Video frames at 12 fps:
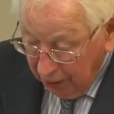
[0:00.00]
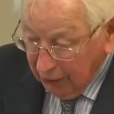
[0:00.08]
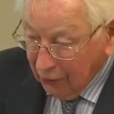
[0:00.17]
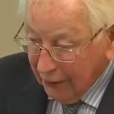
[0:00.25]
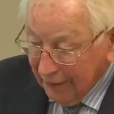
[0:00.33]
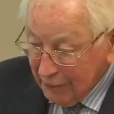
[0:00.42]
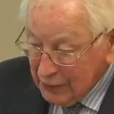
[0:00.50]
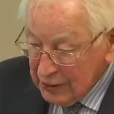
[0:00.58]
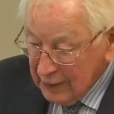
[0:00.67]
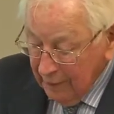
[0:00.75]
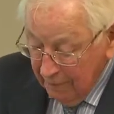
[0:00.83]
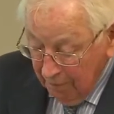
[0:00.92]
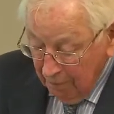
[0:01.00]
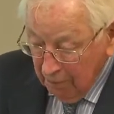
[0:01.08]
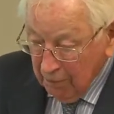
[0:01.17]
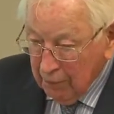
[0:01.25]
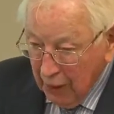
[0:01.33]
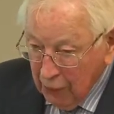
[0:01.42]
and pilot
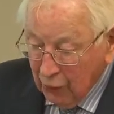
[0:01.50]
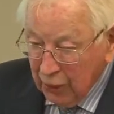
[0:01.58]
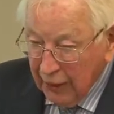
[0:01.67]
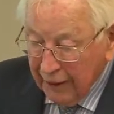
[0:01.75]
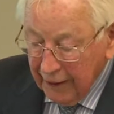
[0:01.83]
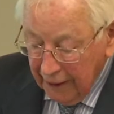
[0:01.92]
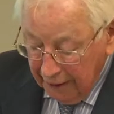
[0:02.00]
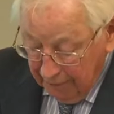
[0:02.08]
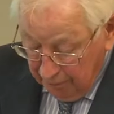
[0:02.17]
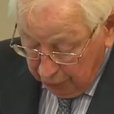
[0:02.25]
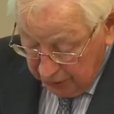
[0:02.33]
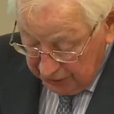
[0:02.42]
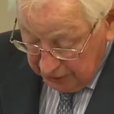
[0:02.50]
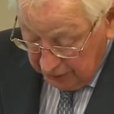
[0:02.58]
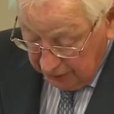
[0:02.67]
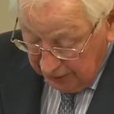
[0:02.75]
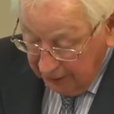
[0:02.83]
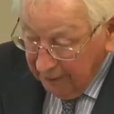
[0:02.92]
programs.
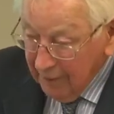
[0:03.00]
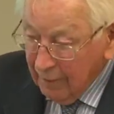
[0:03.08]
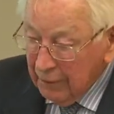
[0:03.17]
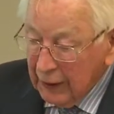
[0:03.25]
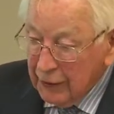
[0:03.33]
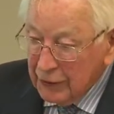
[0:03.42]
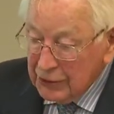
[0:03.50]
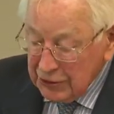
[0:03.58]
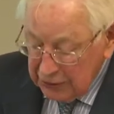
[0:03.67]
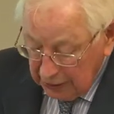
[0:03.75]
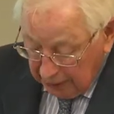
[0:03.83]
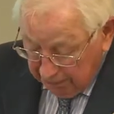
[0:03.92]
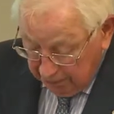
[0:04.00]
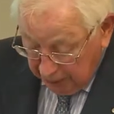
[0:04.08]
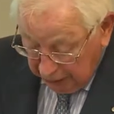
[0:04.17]
Both are presently